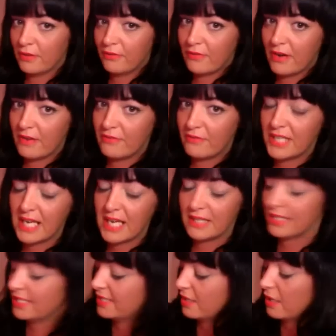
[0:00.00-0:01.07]
for every day, and
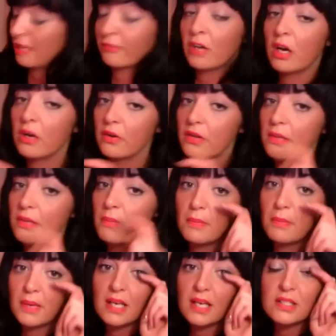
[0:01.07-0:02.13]
this is all I've got on at the
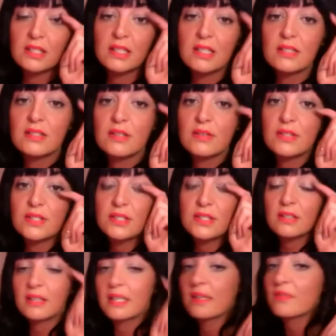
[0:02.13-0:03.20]
moment actually, so it
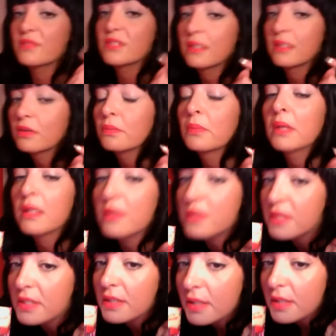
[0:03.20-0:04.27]
still gives, I'll come
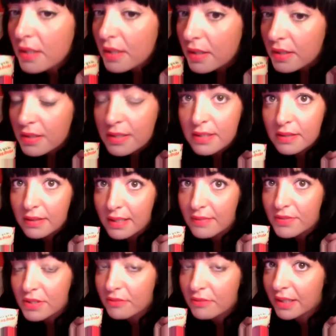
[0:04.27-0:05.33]
closer, still
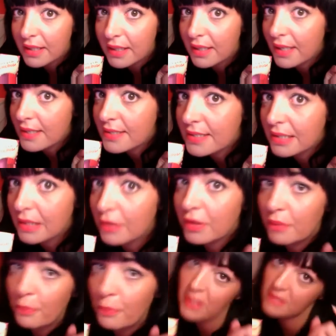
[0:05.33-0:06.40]
gives a really nice
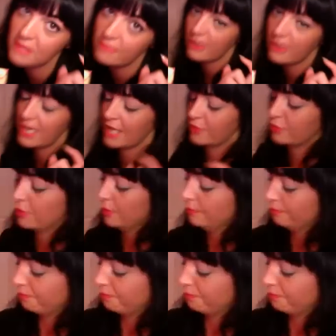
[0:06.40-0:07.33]
look, but it's very natural.